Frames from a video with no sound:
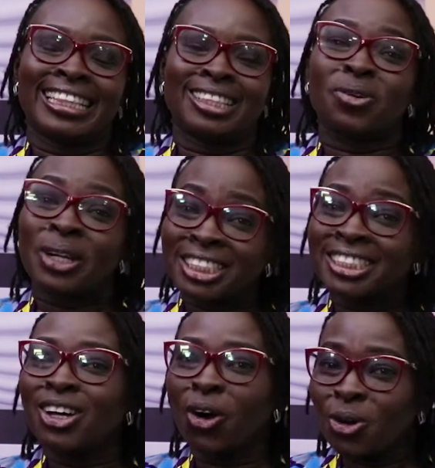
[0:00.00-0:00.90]
The
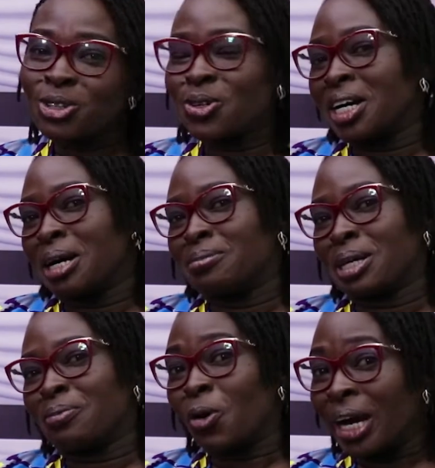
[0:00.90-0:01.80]
question also comes
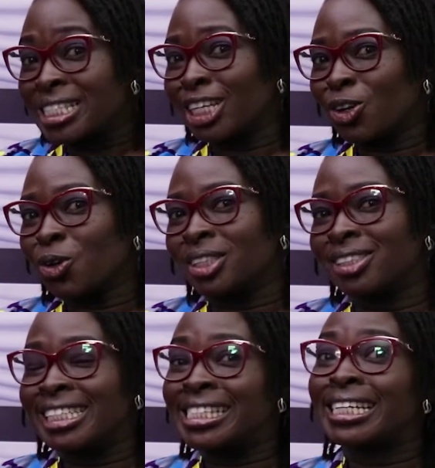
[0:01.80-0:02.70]
up quite a lot.
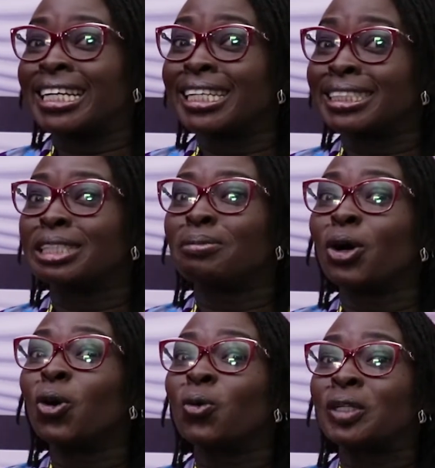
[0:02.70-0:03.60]
Is the customer
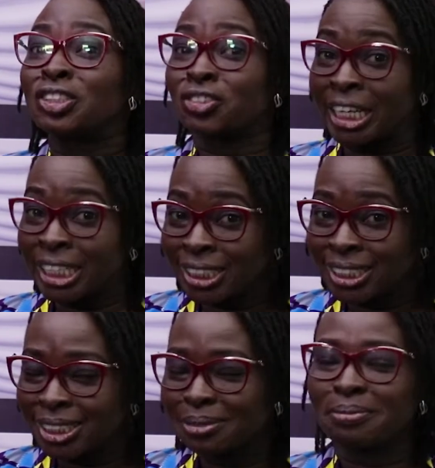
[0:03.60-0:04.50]
always right?
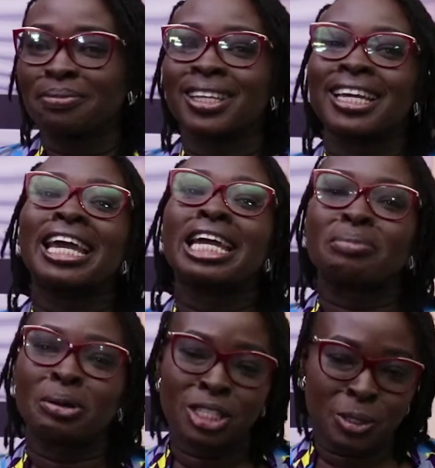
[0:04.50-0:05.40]
And
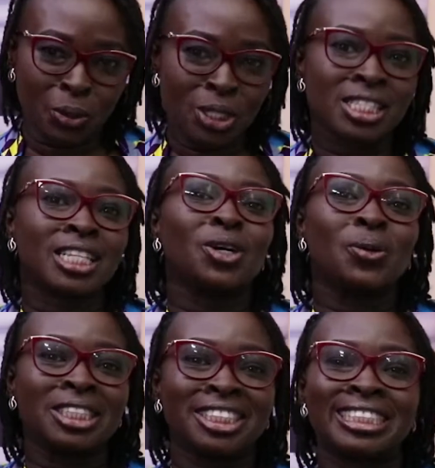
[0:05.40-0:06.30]
my response to that
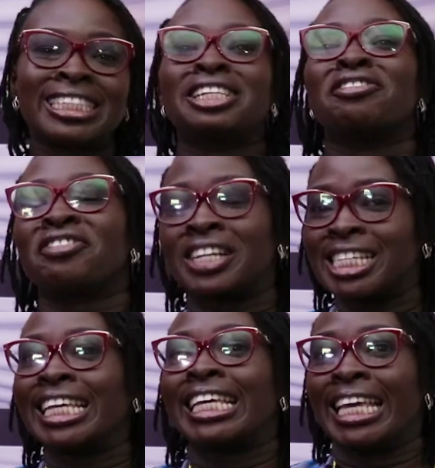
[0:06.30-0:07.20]
question is an
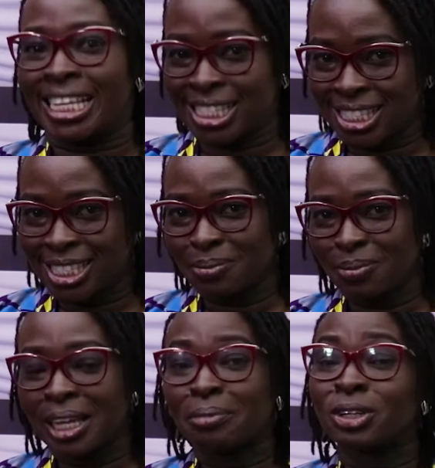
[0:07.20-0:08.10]
emphatic yes.
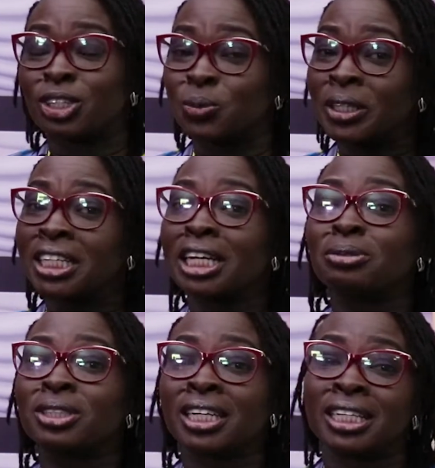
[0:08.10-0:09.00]
Because when it comes
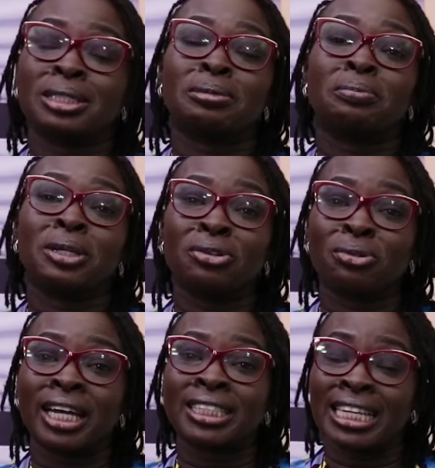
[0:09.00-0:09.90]
to the customer being
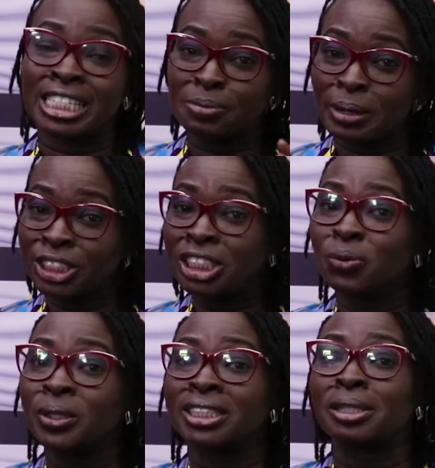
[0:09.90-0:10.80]
right, especially
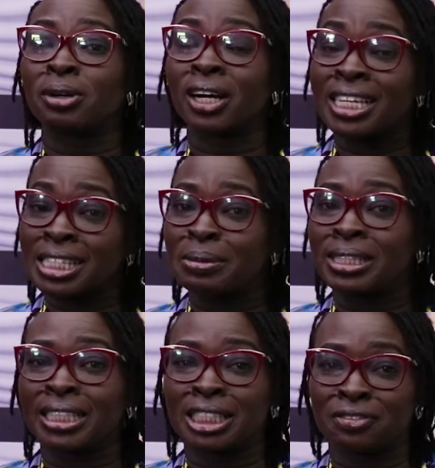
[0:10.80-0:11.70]
when it's about customer
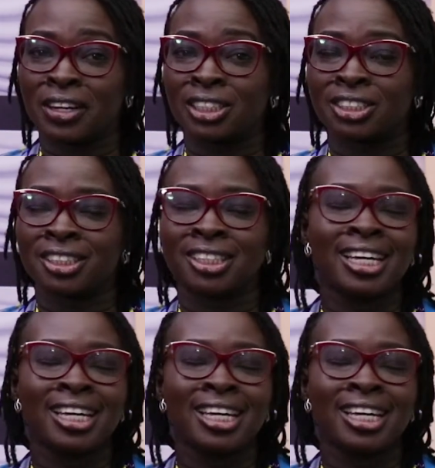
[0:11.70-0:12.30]
satisfaction